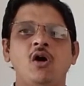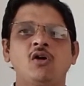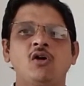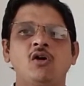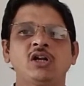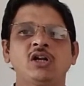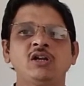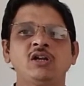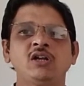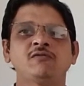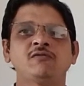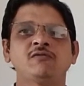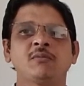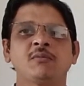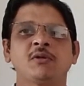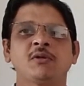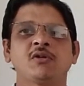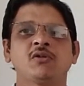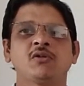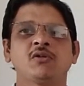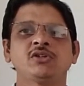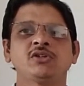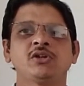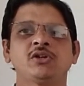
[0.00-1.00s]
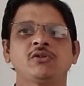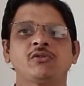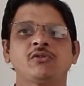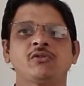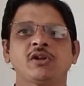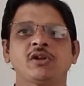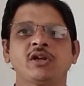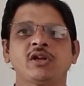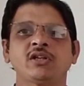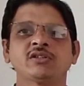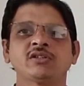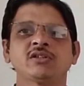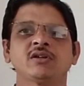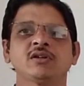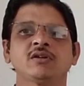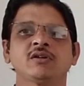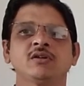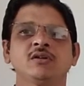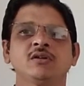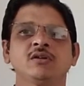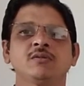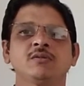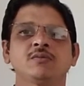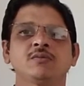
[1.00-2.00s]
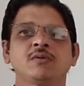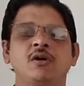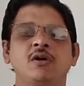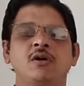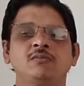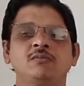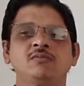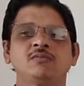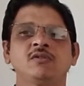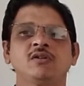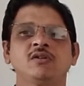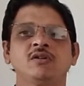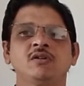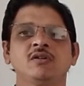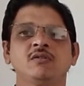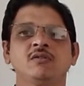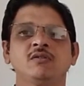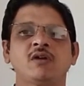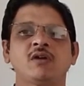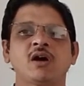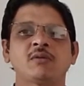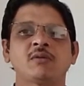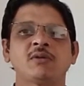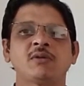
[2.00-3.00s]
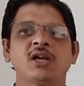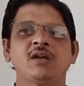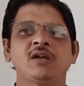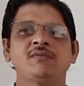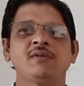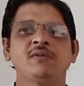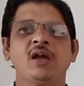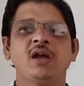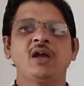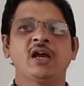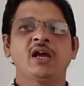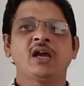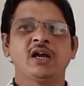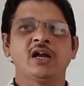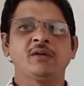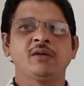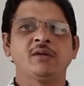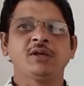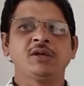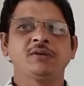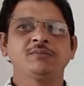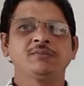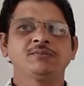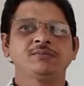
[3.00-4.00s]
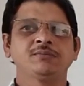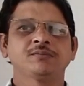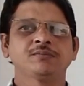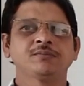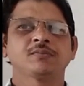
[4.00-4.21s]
online pharmacology tutorials from Viral Academy.